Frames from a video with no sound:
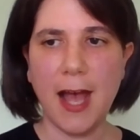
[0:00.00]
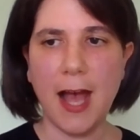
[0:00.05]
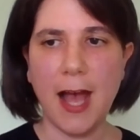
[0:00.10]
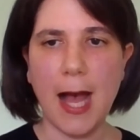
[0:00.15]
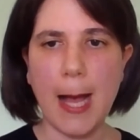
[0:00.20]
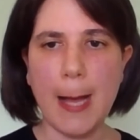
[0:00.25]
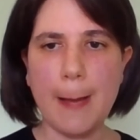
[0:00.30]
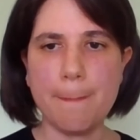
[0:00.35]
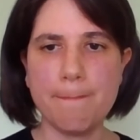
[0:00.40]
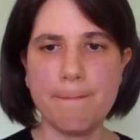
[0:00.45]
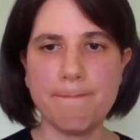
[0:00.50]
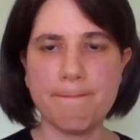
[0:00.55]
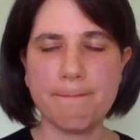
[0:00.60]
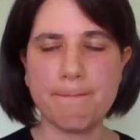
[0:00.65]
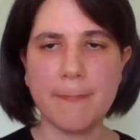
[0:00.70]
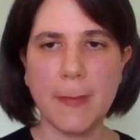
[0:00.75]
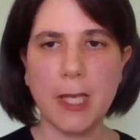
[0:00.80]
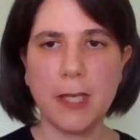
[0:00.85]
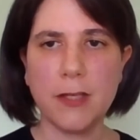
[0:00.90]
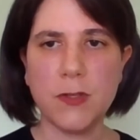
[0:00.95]

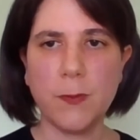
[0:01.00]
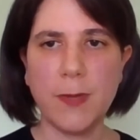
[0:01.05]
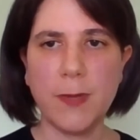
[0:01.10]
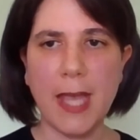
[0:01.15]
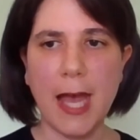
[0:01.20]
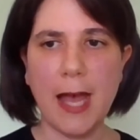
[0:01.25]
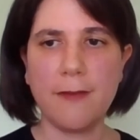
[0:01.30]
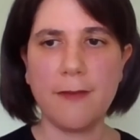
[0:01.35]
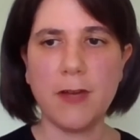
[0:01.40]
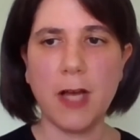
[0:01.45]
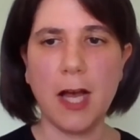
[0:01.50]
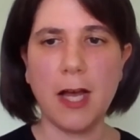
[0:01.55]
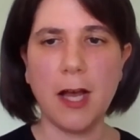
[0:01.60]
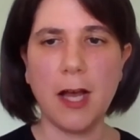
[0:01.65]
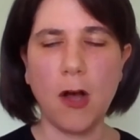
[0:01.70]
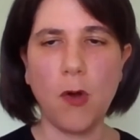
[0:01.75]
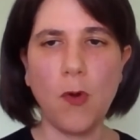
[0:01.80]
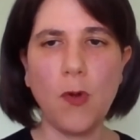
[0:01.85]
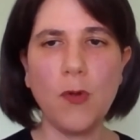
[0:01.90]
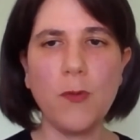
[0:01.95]
So we have
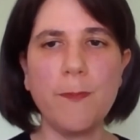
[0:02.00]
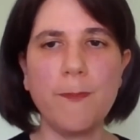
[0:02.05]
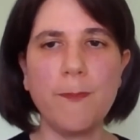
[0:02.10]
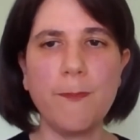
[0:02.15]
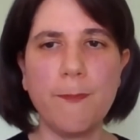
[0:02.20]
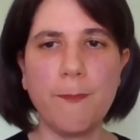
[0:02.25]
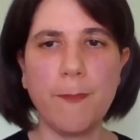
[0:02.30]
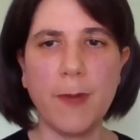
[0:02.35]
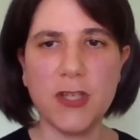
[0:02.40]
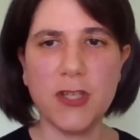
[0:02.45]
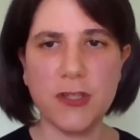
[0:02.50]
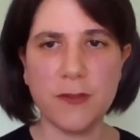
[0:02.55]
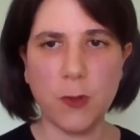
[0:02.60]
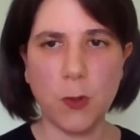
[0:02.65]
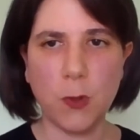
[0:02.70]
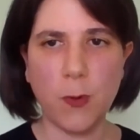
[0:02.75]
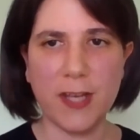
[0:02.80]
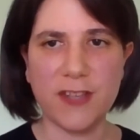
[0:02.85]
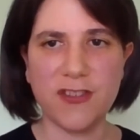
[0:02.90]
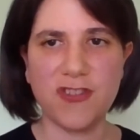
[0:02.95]
a whole bunch of
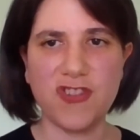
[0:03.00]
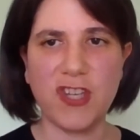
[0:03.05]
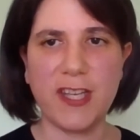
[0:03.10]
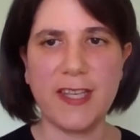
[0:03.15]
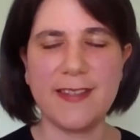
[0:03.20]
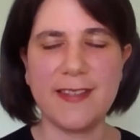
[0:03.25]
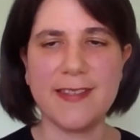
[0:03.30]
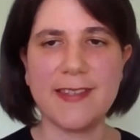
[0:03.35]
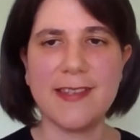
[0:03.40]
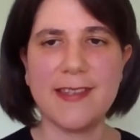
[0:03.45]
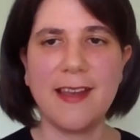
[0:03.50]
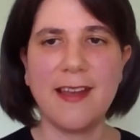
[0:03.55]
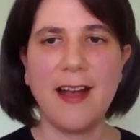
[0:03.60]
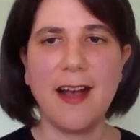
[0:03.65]
questions